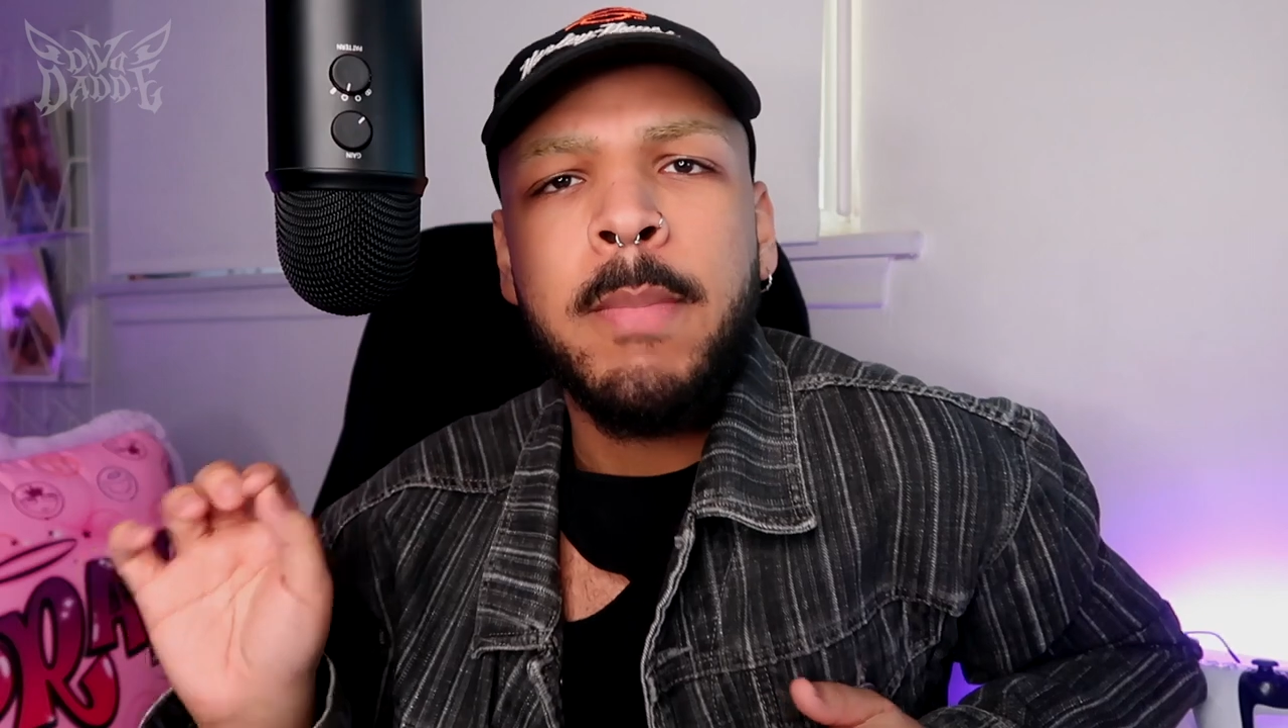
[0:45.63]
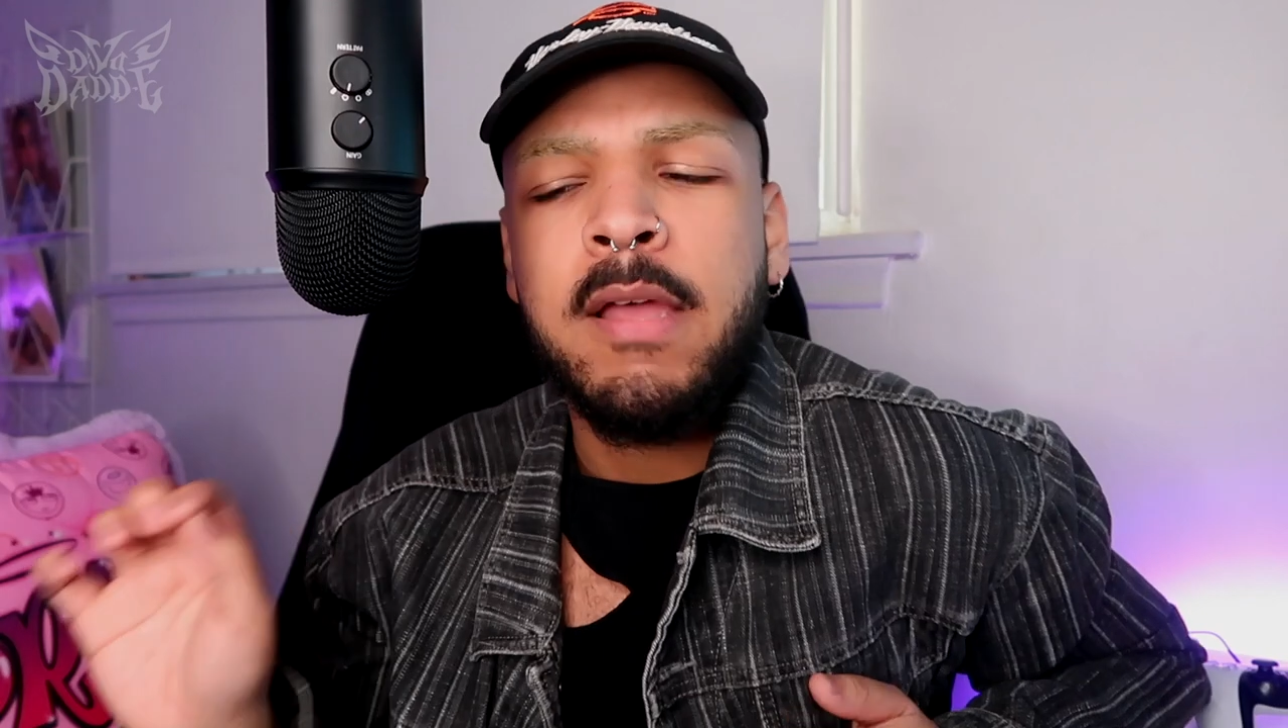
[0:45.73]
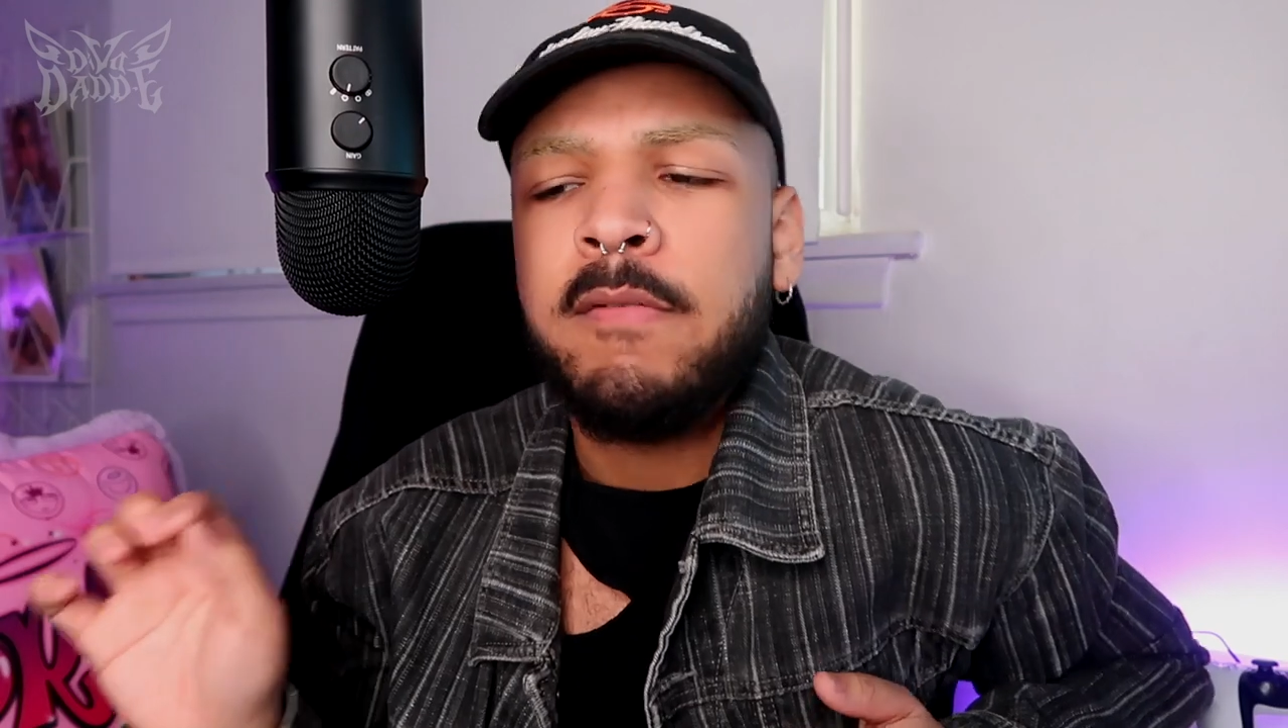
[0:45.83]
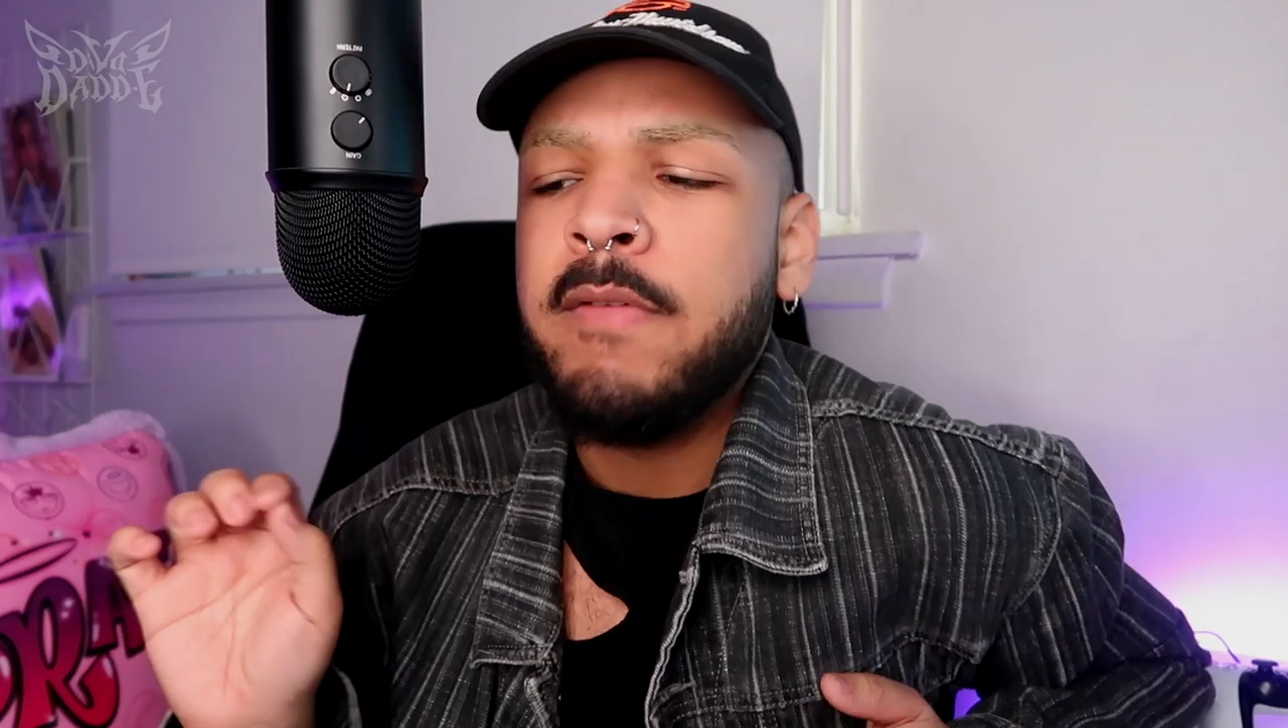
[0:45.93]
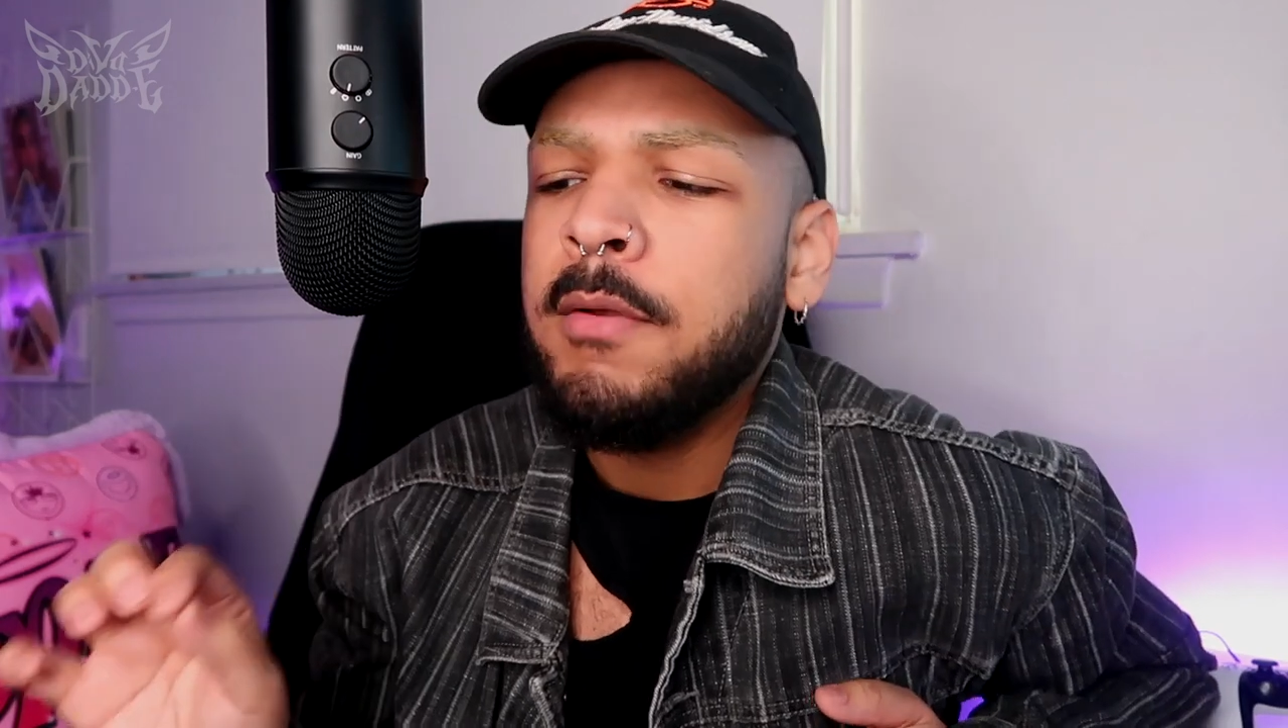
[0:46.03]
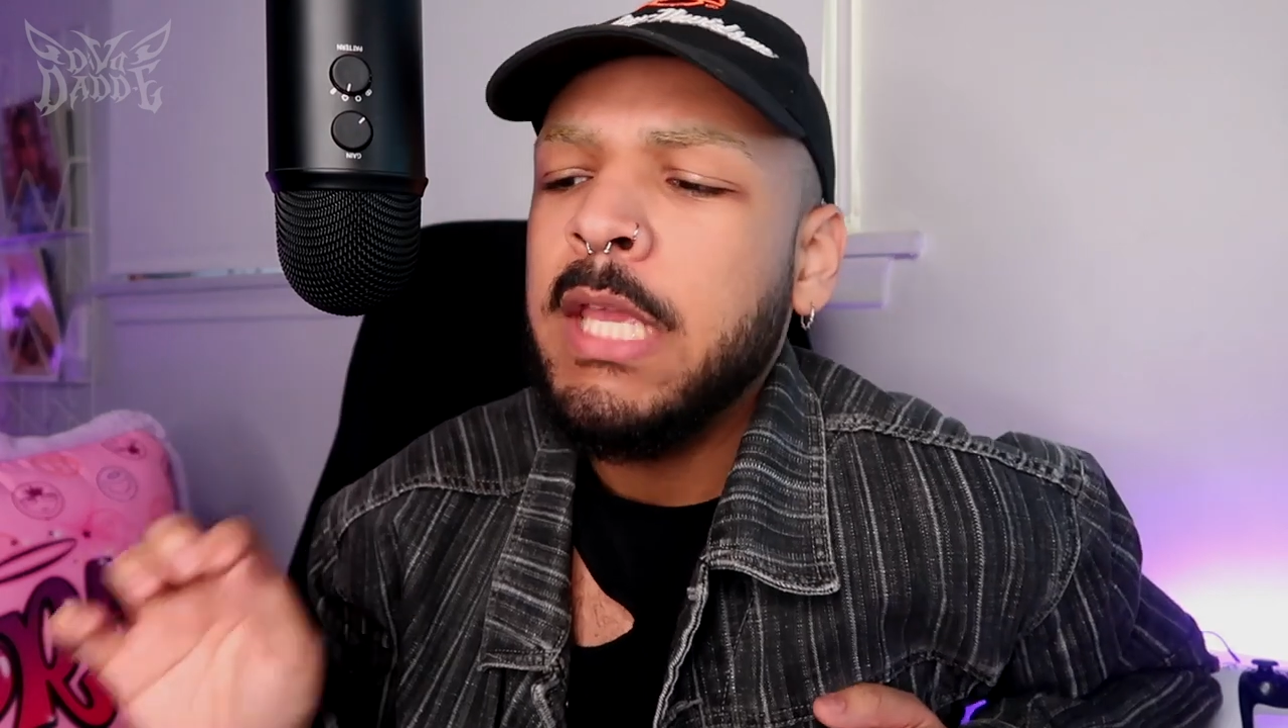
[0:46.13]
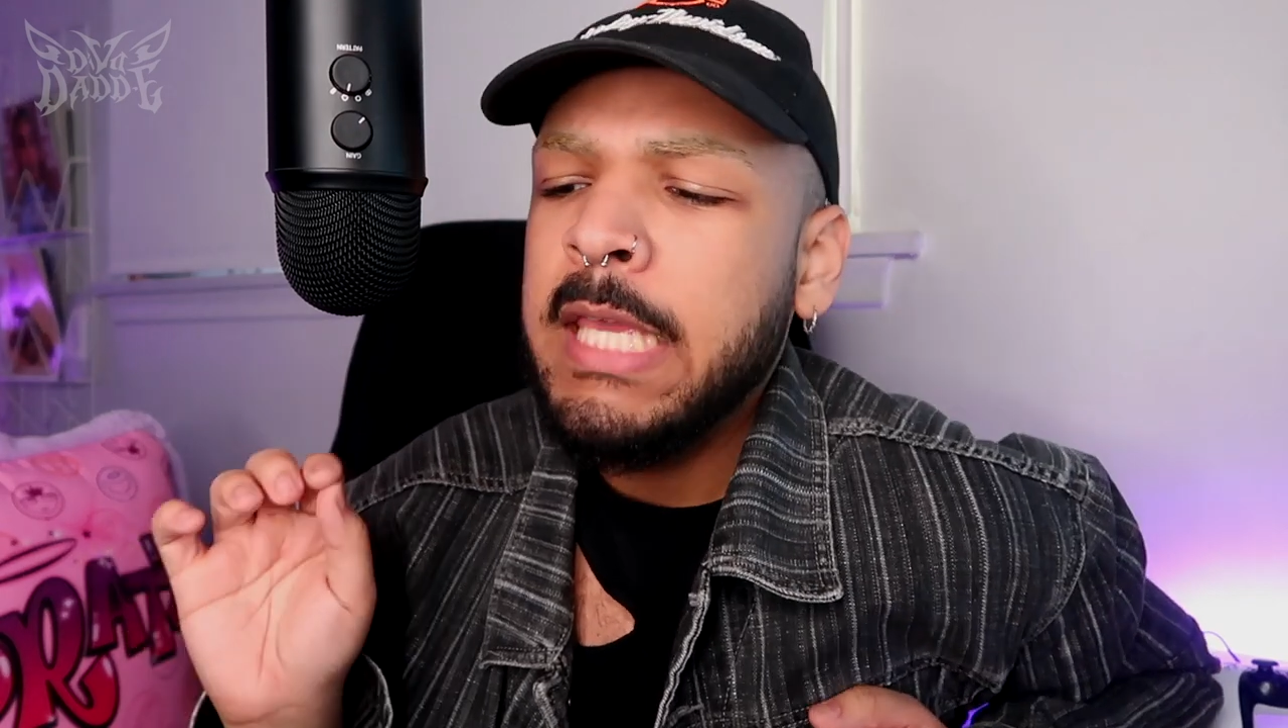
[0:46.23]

make a very